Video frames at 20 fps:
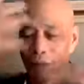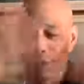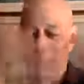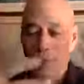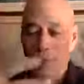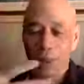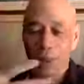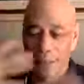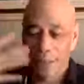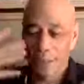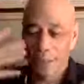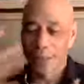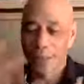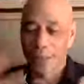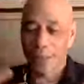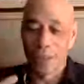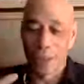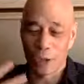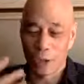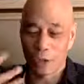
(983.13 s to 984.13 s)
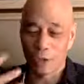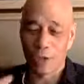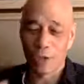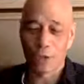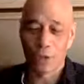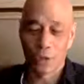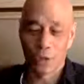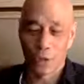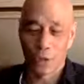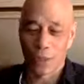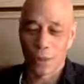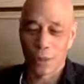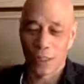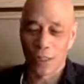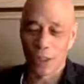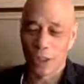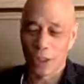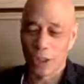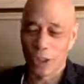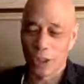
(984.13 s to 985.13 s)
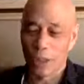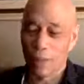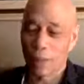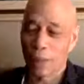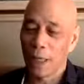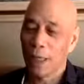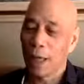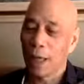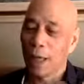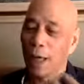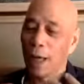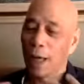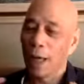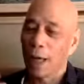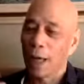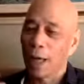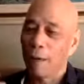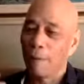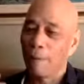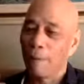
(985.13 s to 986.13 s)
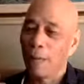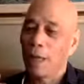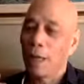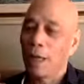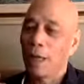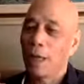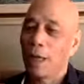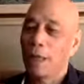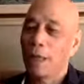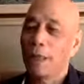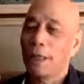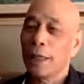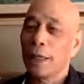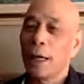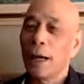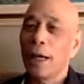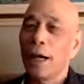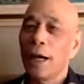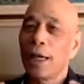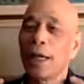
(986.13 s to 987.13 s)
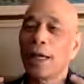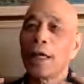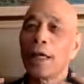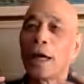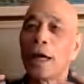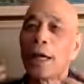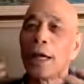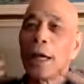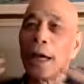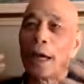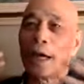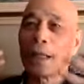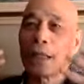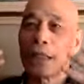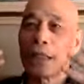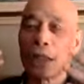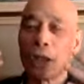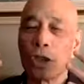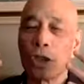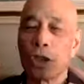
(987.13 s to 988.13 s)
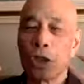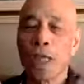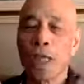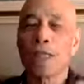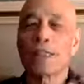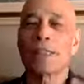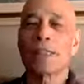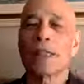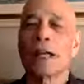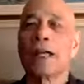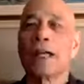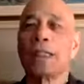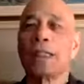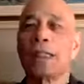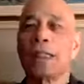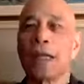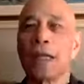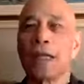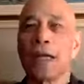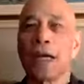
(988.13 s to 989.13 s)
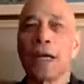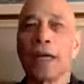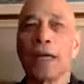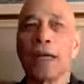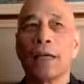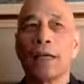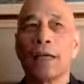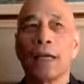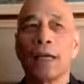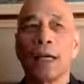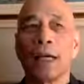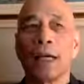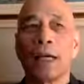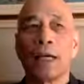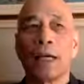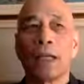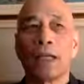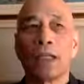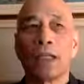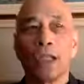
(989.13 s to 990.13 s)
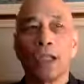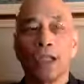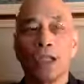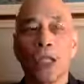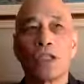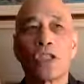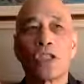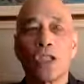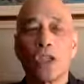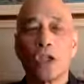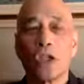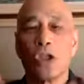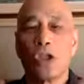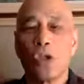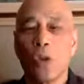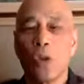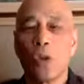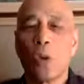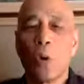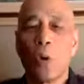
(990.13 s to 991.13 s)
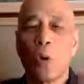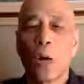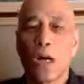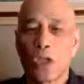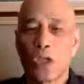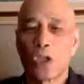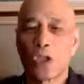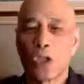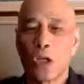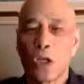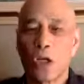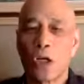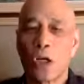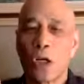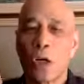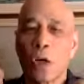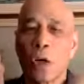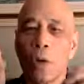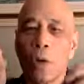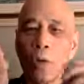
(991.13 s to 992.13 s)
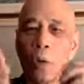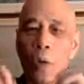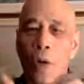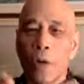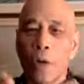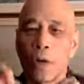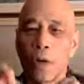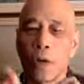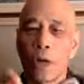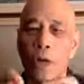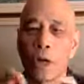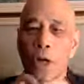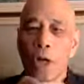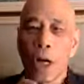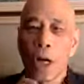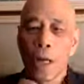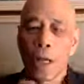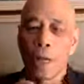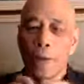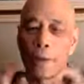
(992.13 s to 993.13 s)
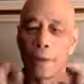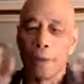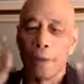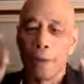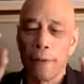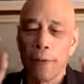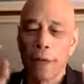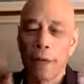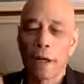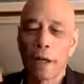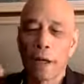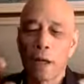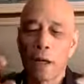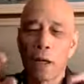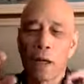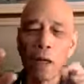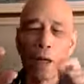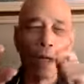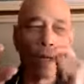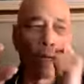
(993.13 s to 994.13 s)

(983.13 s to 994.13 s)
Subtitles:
doing this as a teacher-student relationship, I suggest that you question whether or not their